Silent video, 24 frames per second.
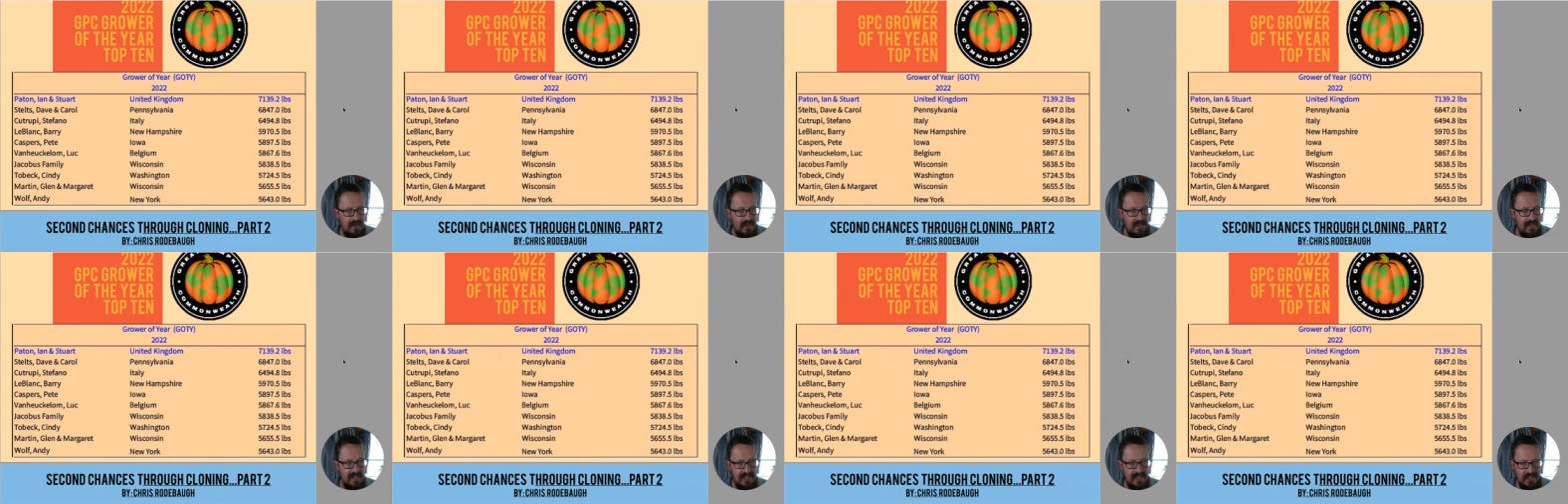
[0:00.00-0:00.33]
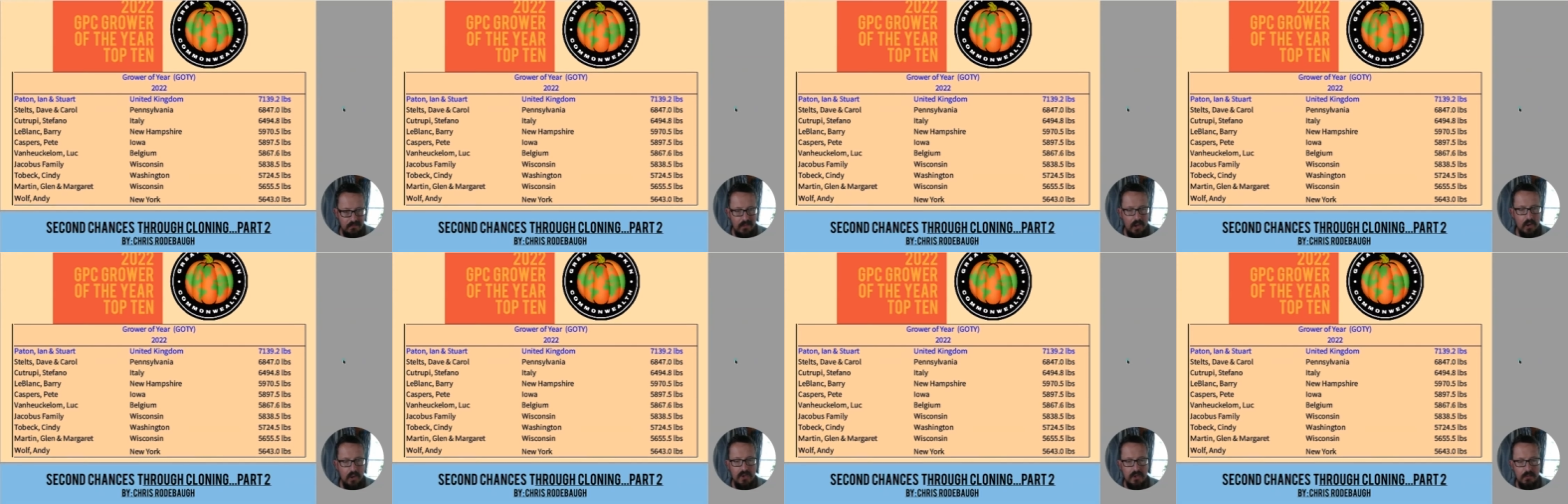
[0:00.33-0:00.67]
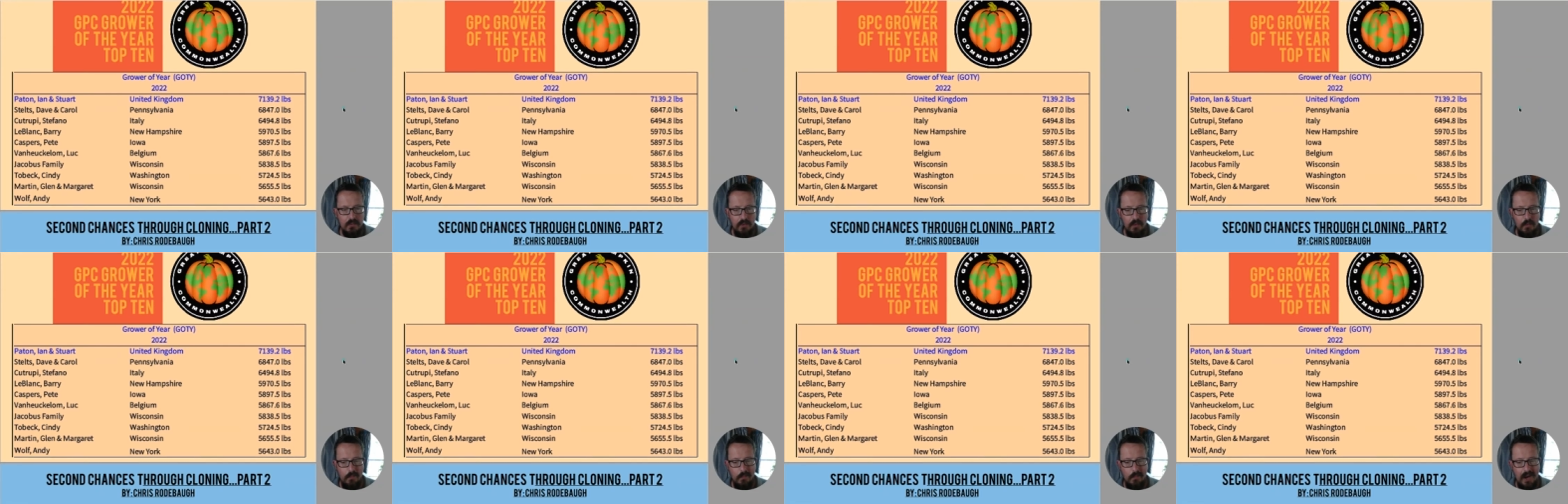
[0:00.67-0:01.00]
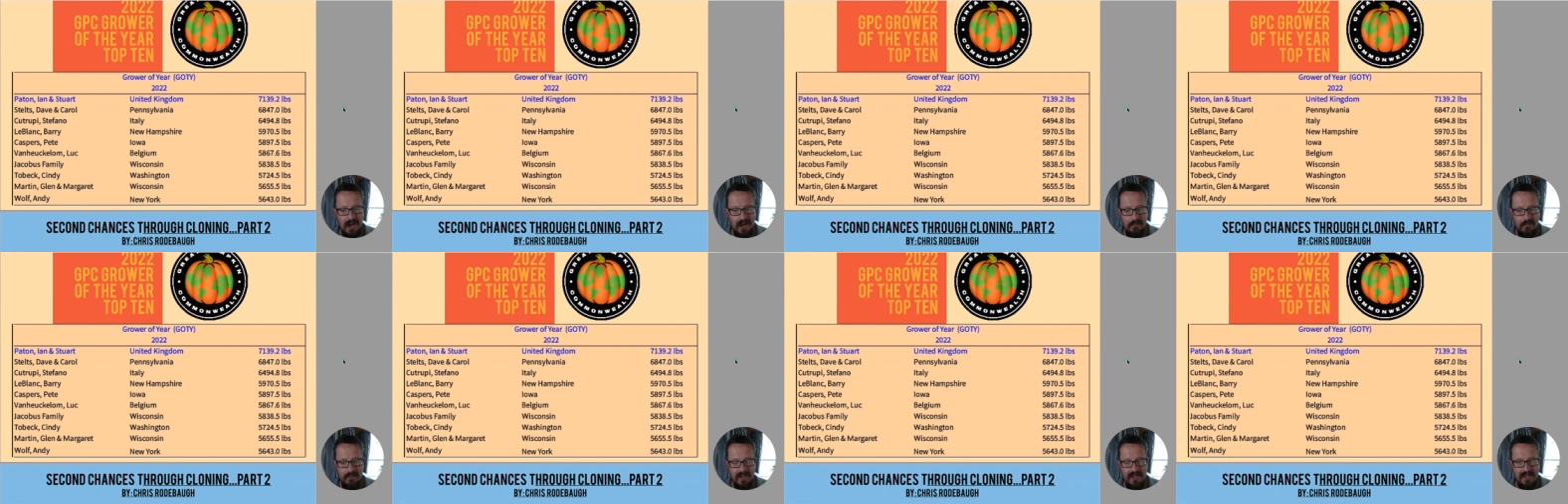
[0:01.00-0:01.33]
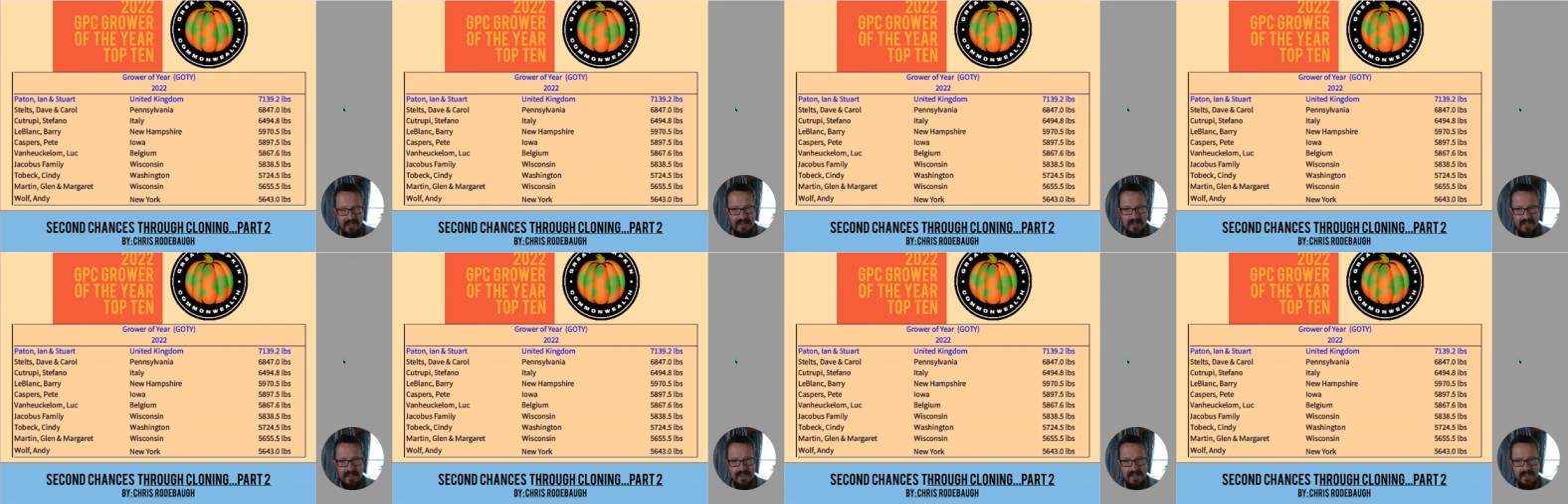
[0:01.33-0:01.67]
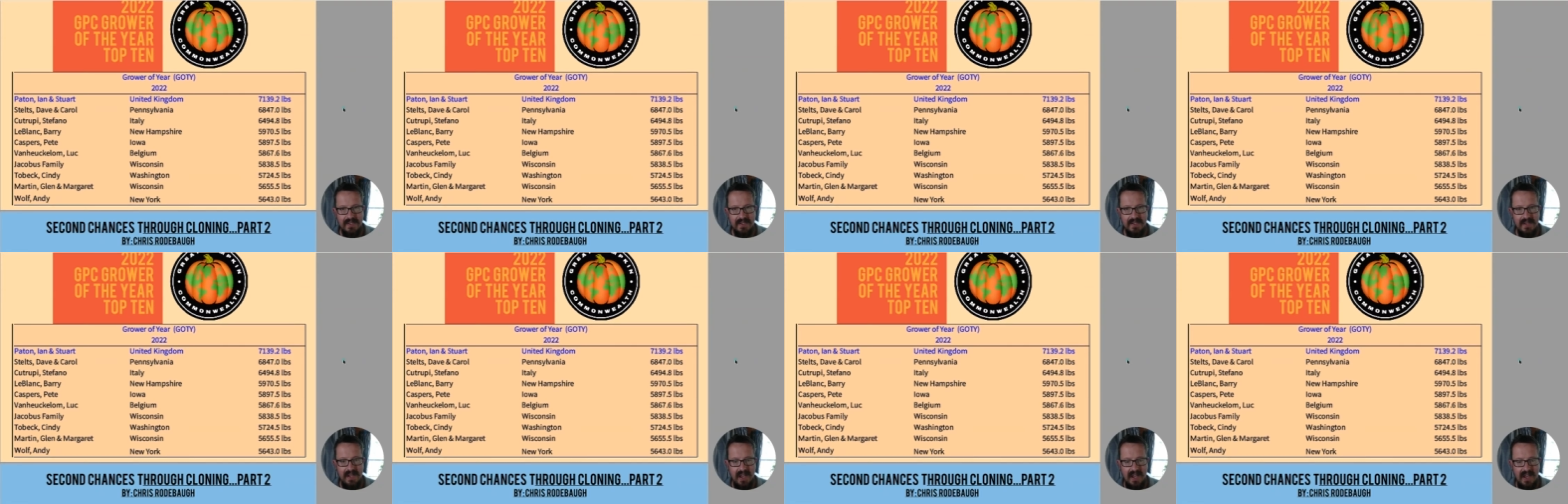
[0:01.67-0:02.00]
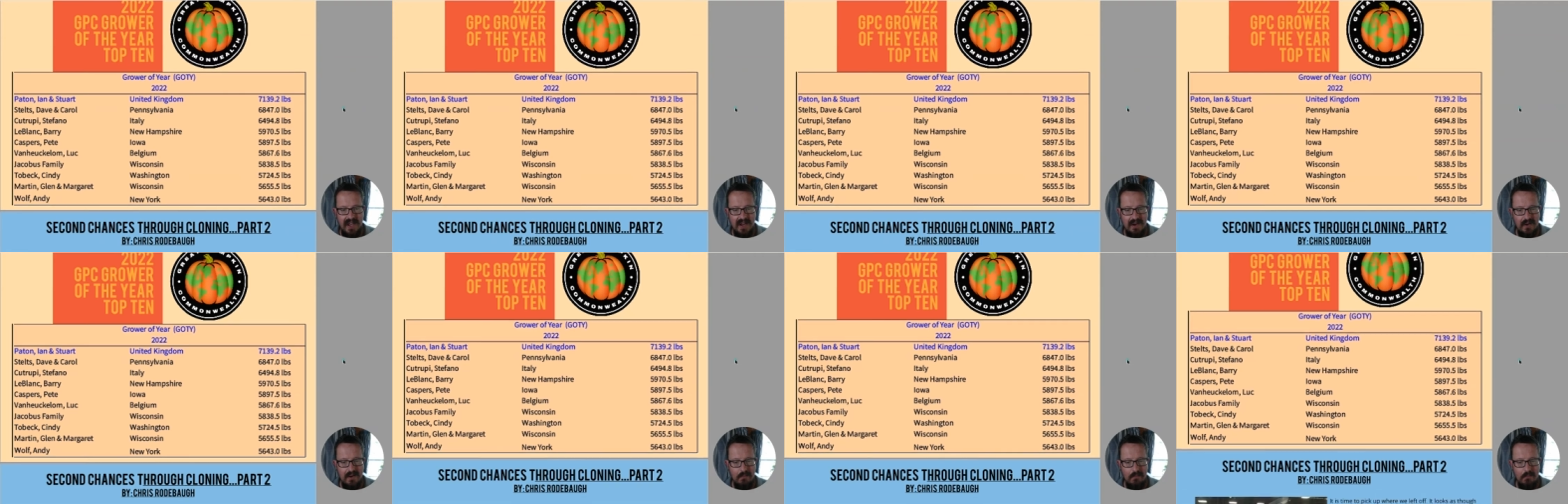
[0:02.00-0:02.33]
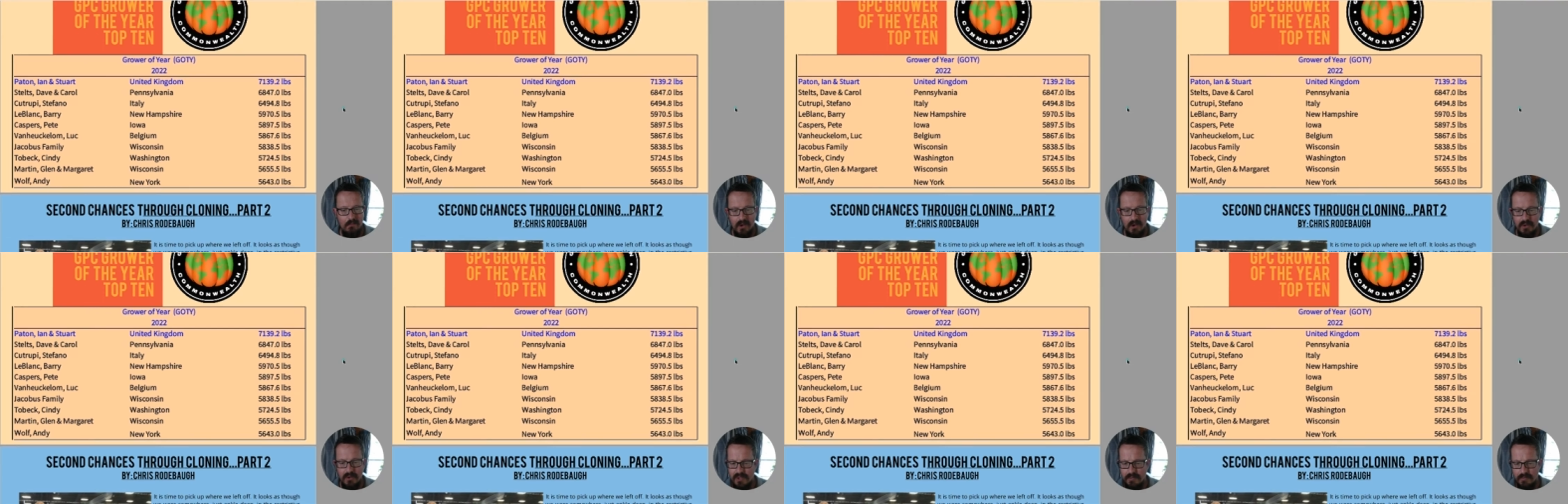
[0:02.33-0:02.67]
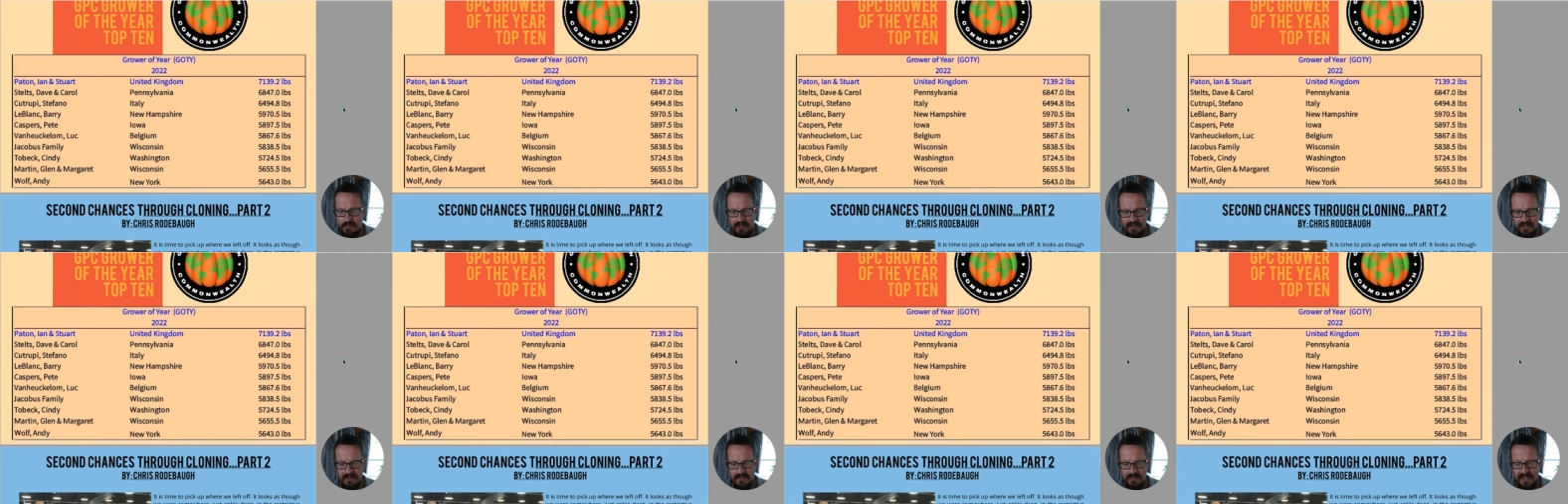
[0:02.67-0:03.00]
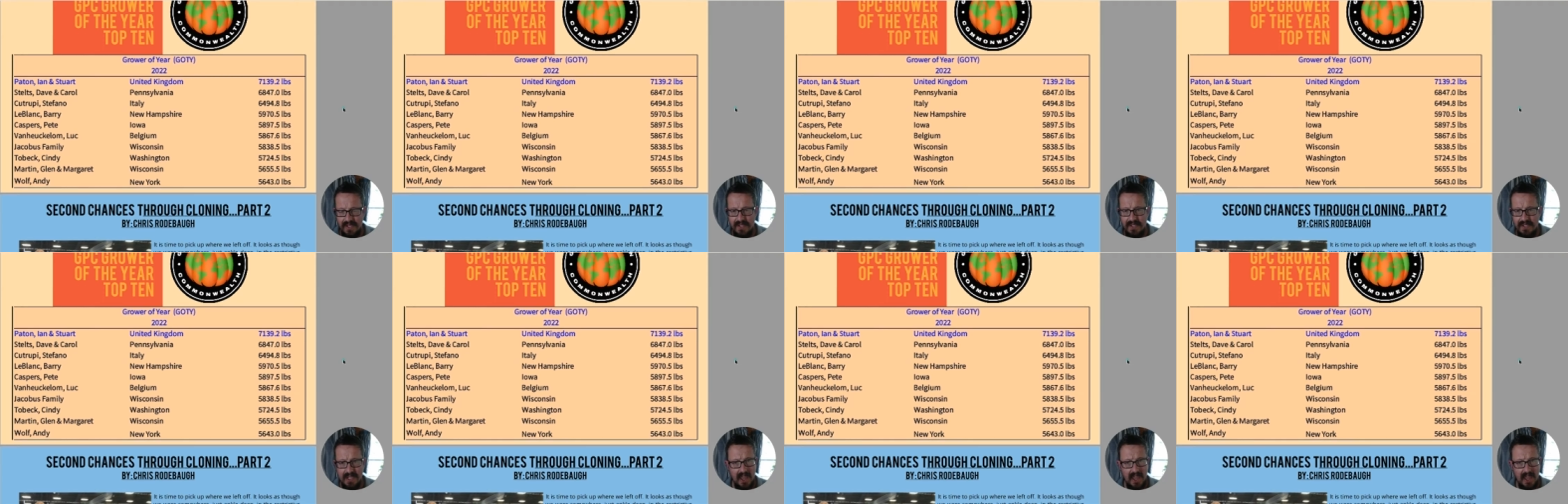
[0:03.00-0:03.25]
is multiple pumpkins at multiple events,